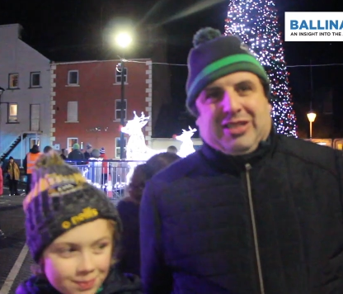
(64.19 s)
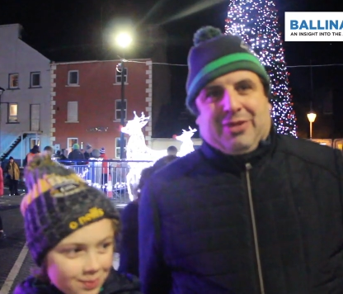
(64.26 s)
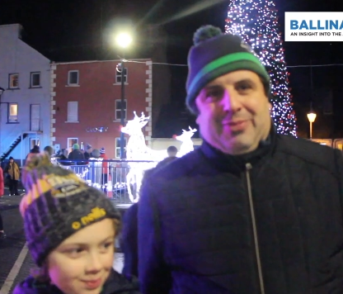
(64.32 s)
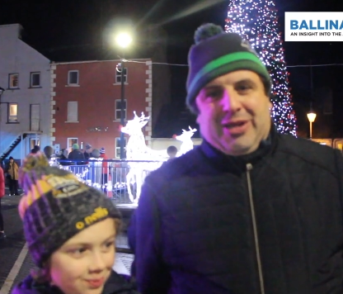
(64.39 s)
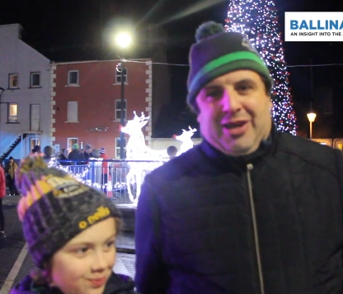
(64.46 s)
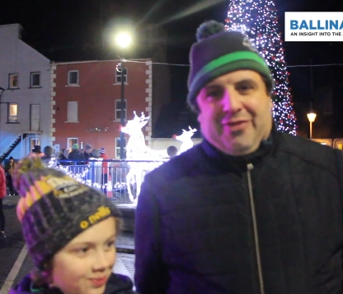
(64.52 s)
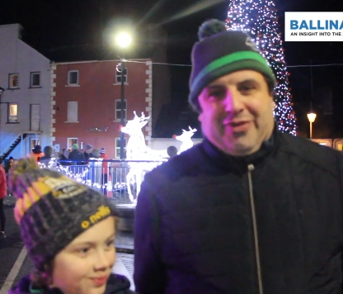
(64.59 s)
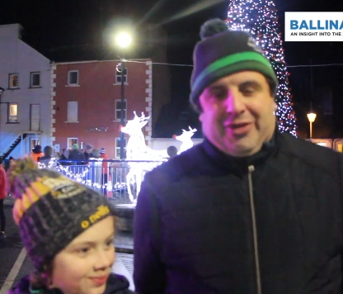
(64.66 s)
Speaker 1: to
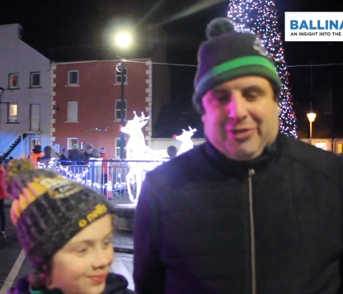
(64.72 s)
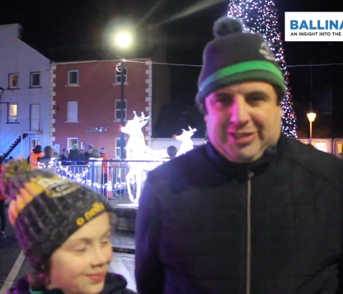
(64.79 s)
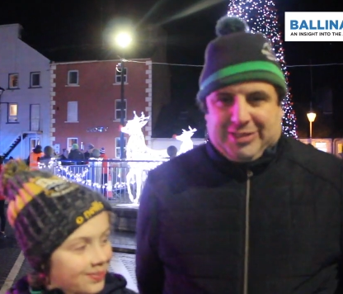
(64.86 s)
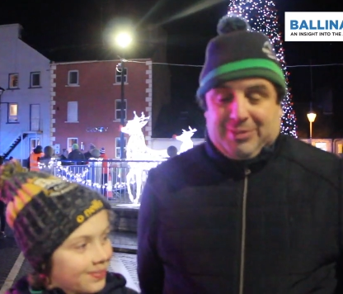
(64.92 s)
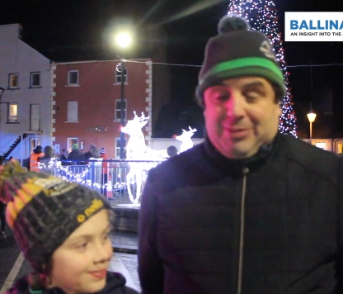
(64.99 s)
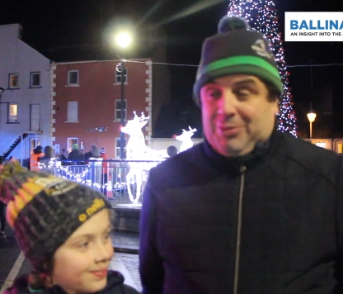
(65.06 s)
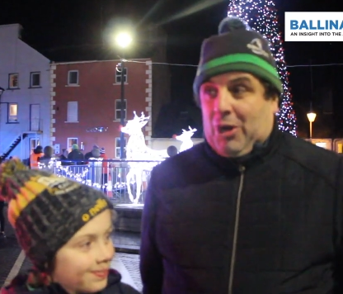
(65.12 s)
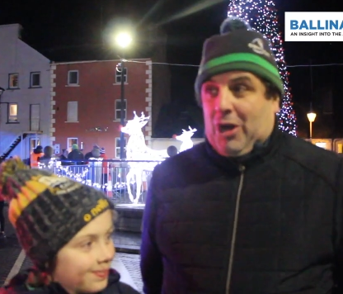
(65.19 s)
come in every
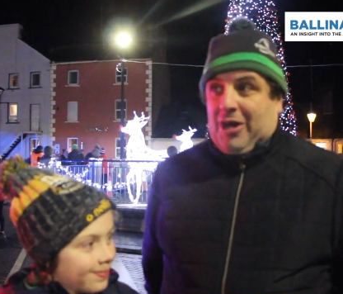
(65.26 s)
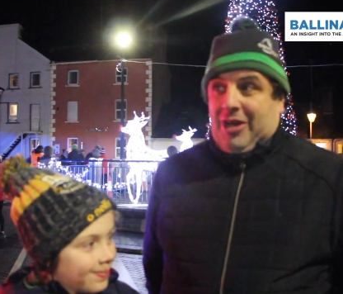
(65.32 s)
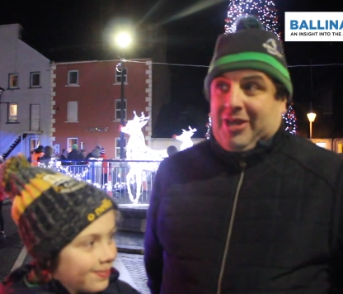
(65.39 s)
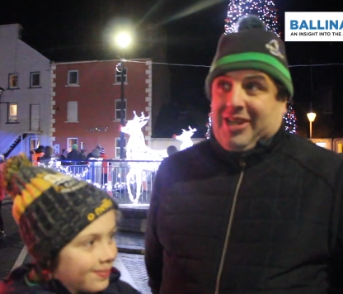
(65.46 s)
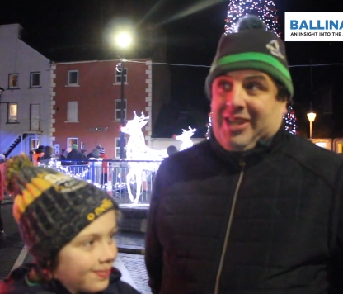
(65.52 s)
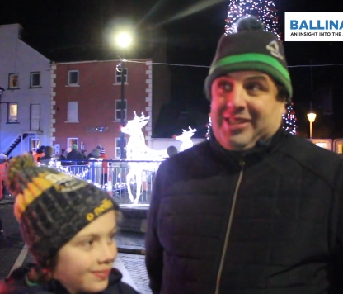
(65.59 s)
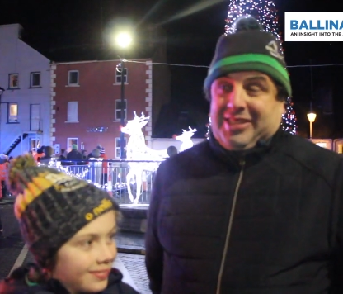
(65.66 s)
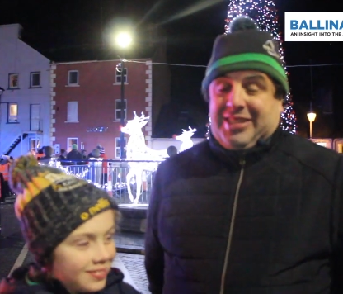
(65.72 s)
Christmas
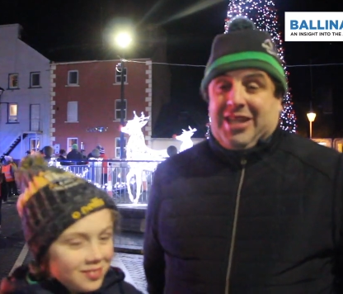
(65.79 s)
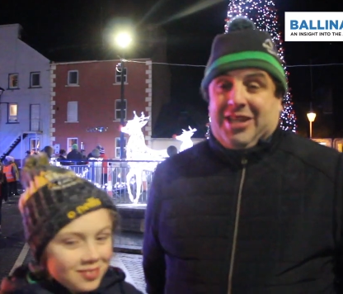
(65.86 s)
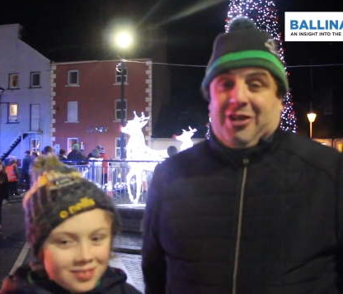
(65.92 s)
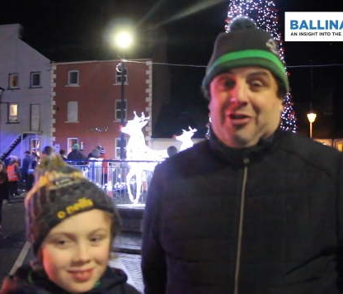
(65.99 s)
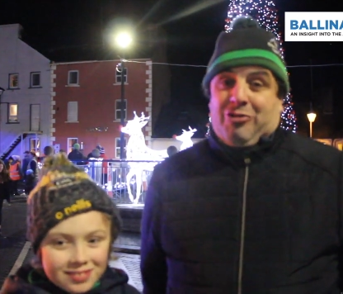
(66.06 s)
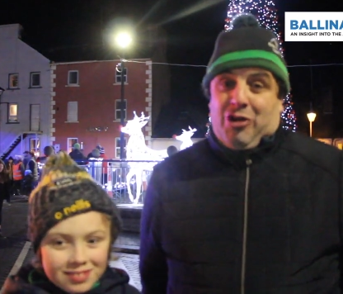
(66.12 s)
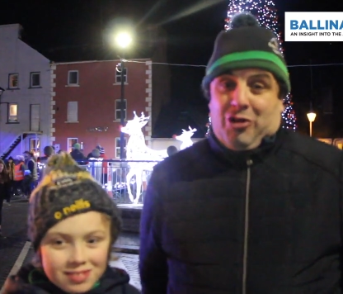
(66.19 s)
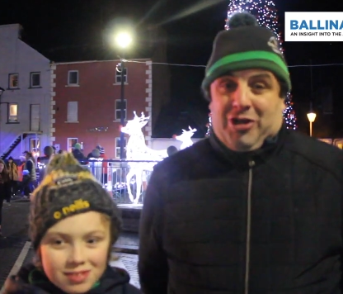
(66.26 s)
morning and
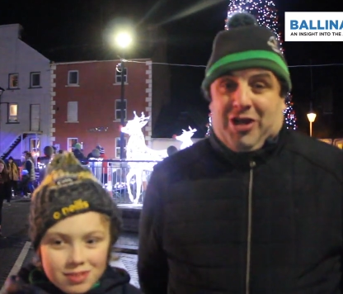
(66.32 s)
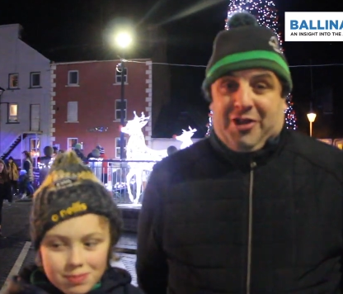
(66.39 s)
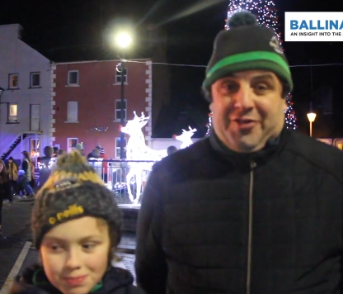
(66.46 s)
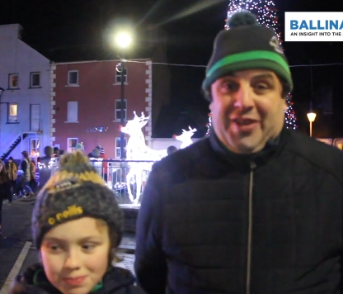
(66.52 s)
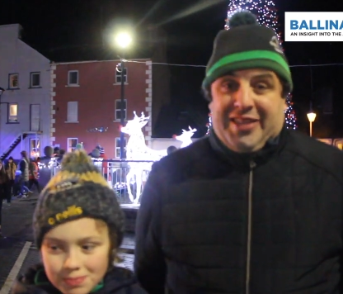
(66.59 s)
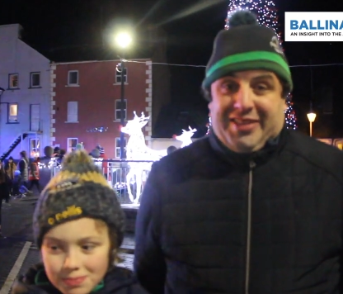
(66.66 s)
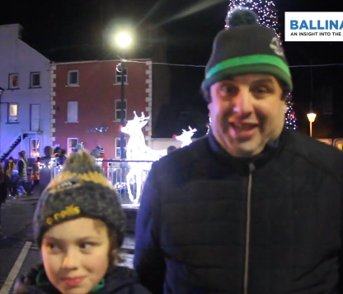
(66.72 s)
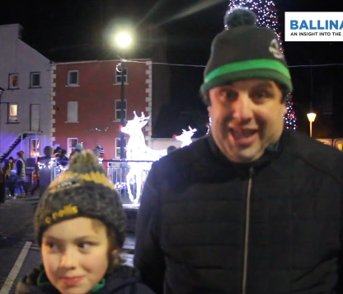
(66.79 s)
say that
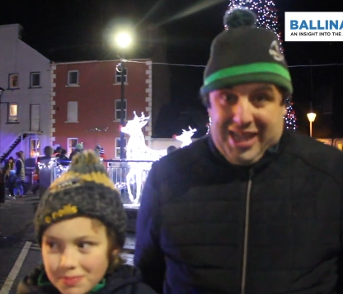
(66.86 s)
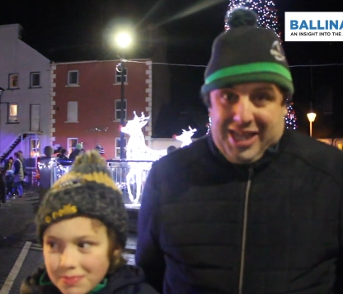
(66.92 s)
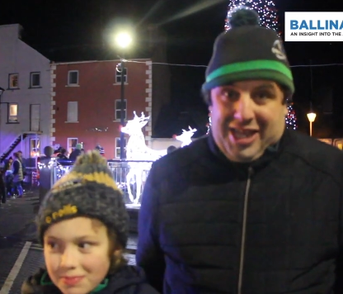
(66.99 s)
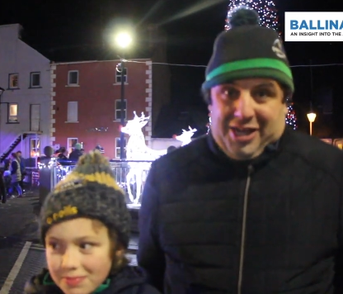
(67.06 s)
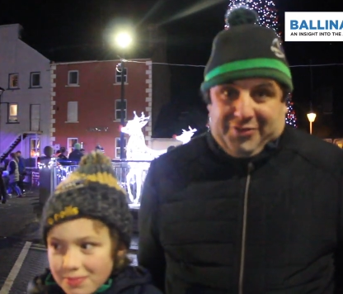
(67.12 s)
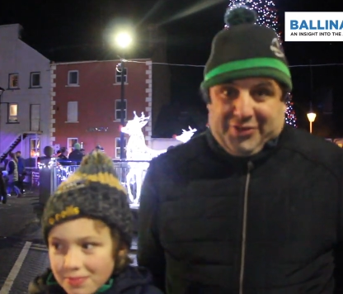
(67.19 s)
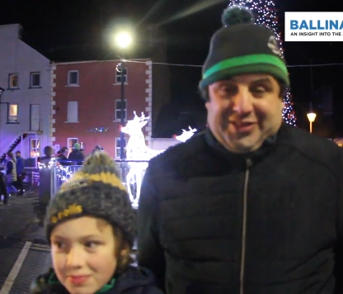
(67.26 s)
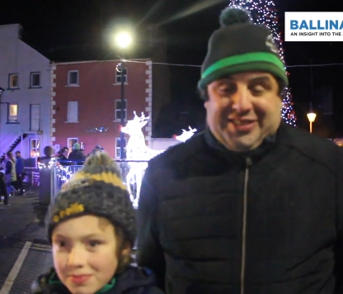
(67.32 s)
Rudolph ate the
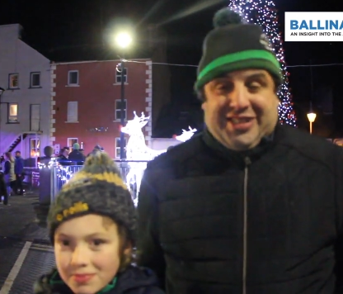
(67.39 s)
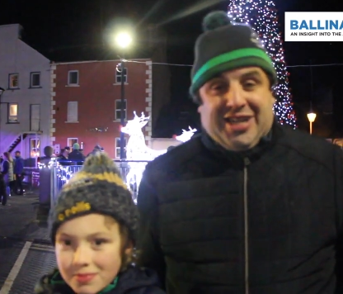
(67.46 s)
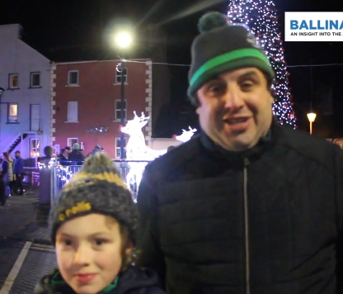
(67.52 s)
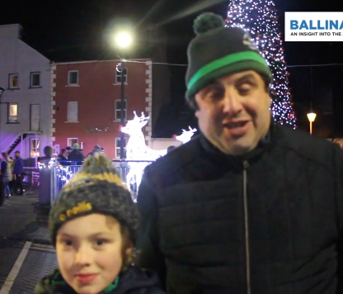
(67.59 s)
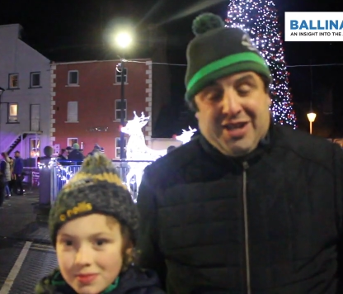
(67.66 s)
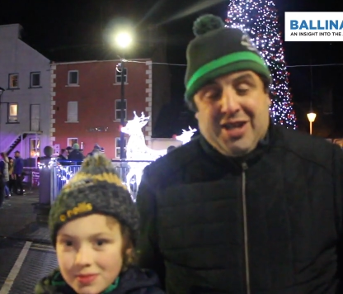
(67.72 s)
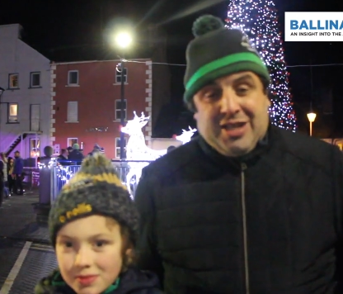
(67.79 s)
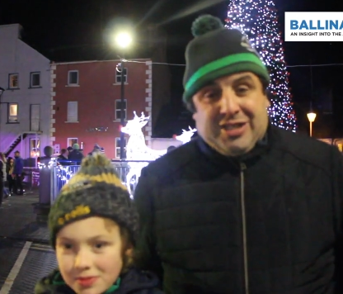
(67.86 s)
hay off his
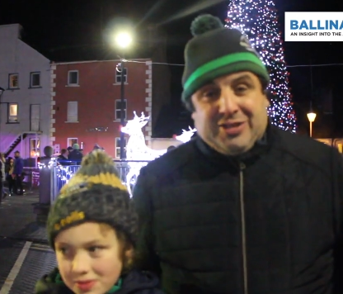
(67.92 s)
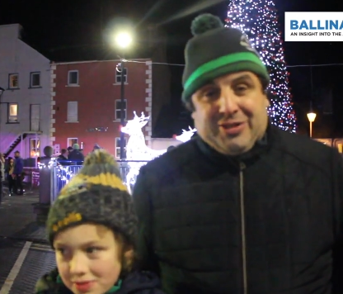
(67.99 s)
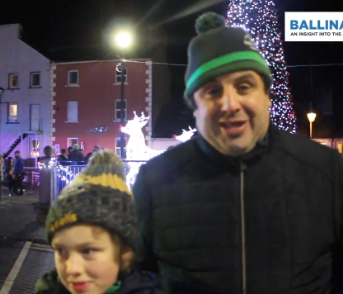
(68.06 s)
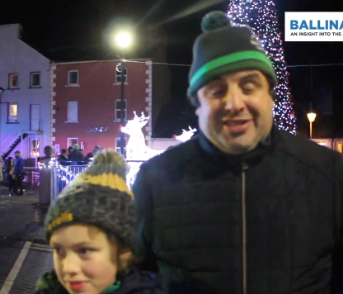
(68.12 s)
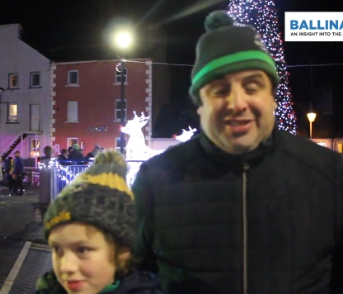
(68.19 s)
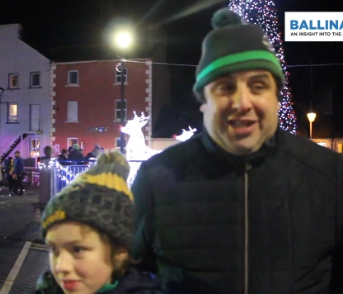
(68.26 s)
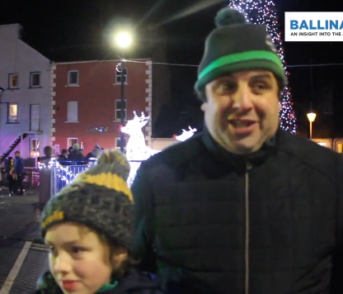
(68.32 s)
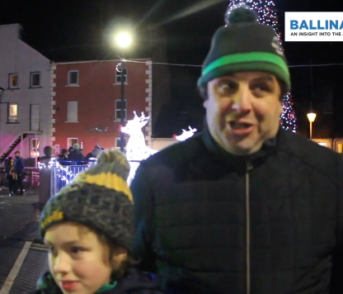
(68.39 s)
seat,
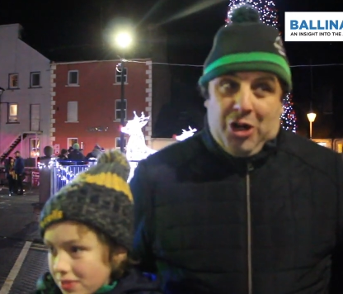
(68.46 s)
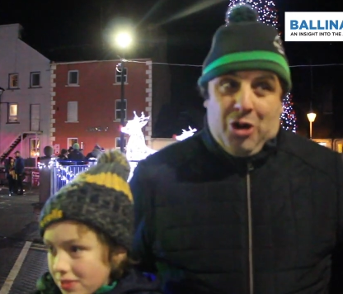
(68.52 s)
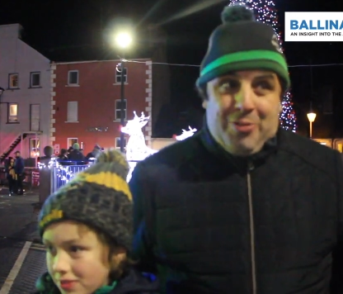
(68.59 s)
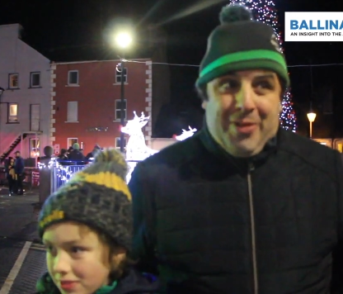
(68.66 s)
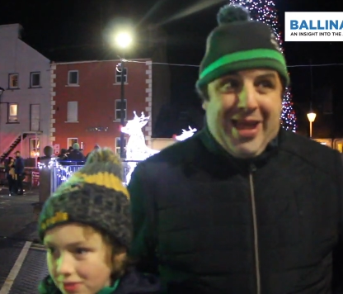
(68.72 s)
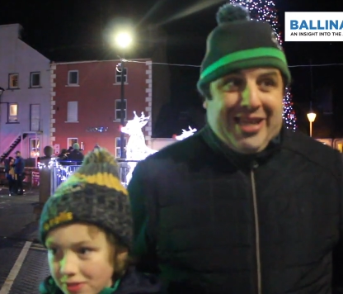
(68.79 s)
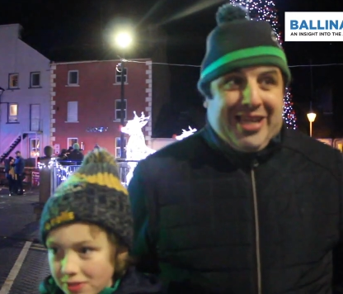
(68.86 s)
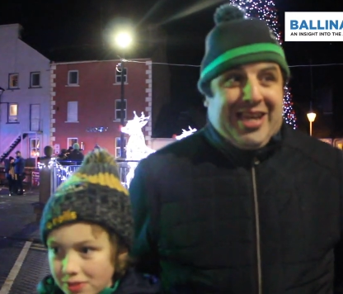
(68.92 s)
so he had to get a
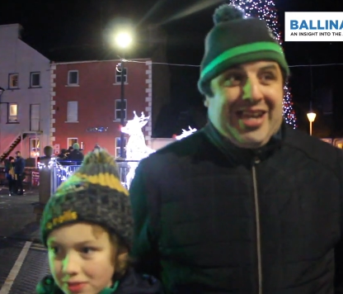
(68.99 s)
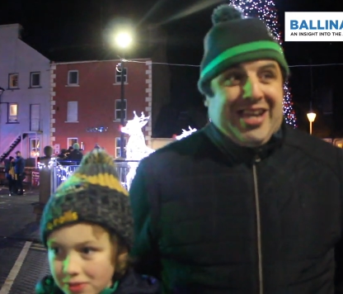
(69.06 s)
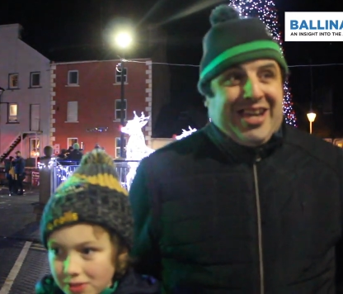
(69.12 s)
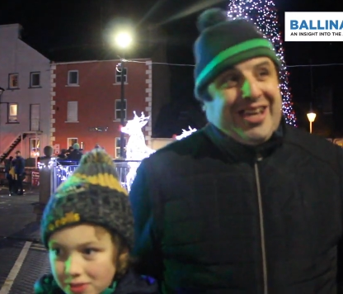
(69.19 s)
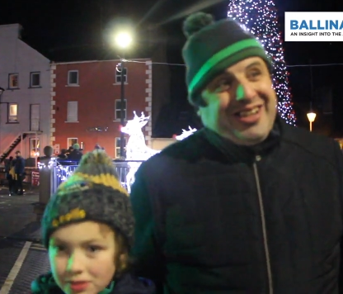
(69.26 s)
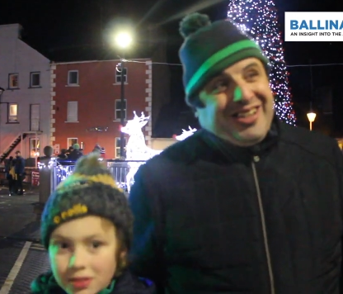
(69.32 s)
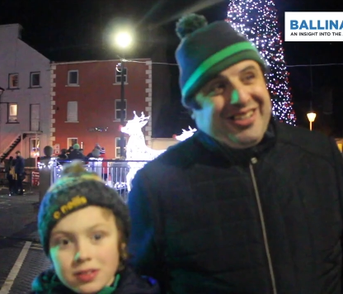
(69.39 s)
new bag of hay.